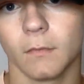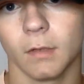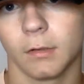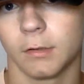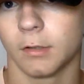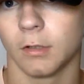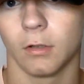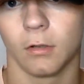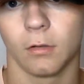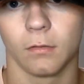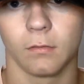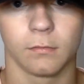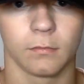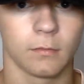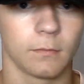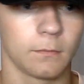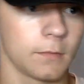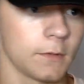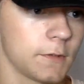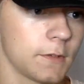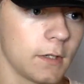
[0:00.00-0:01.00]
know,
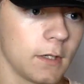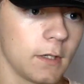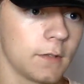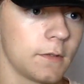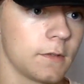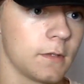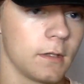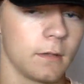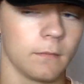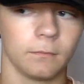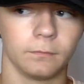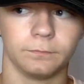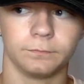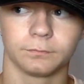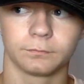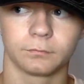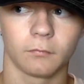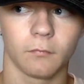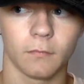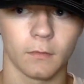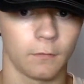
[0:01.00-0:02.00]
besides
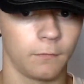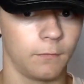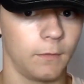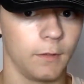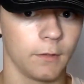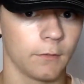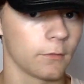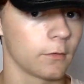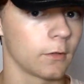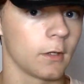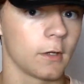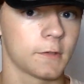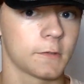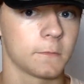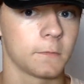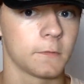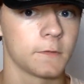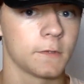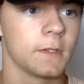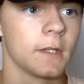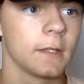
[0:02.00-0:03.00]
them feeding their
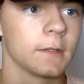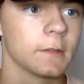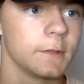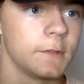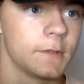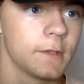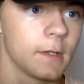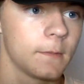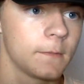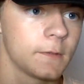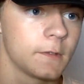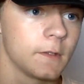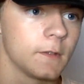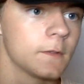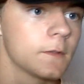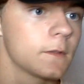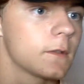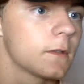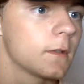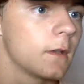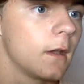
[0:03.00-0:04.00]
customers a deadly
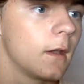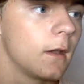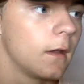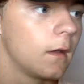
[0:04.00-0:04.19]
substance,